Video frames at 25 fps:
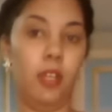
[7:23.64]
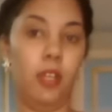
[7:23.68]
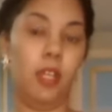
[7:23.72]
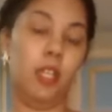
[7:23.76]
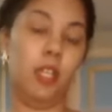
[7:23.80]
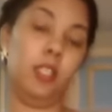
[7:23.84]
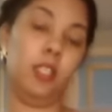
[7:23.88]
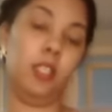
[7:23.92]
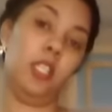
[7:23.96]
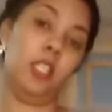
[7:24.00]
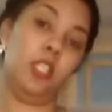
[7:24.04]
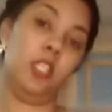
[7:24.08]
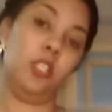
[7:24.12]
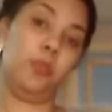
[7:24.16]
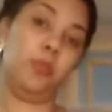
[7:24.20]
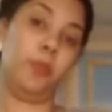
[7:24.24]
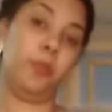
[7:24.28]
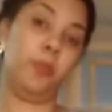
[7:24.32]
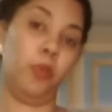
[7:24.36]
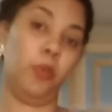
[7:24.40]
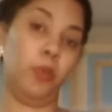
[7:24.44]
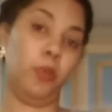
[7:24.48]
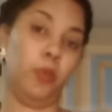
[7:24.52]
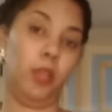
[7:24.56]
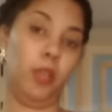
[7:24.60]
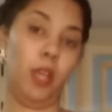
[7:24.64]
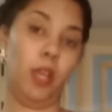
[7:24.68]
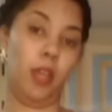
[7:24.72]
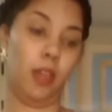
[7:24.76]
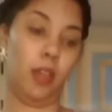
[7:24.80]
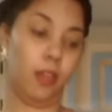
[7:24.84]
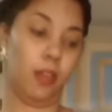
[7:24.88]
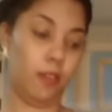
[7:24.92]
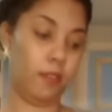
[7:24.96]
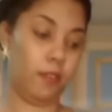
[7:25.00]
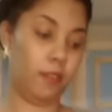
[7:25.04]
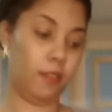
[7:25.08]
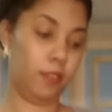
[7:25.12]
a teaspoon
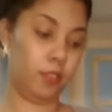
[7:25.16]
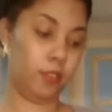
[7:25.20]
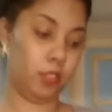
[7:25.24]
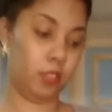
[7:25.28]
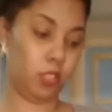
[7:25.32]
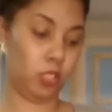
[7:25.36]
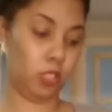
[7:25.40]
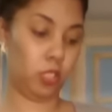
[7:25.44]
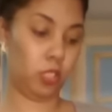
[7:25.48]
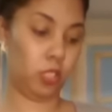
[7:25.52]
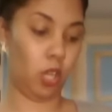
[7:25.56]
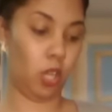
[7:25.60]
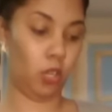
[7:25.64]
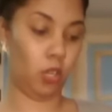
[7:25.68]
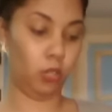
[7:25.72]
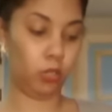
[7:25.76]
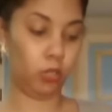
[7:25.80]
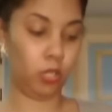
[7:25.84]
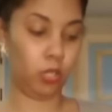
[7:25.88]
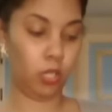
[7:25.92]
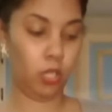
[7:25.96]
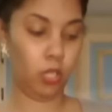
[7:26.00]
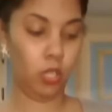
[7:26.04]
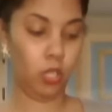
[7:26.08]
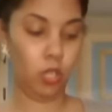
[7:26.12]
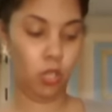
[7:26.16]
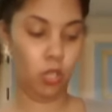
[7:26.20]
of the salt.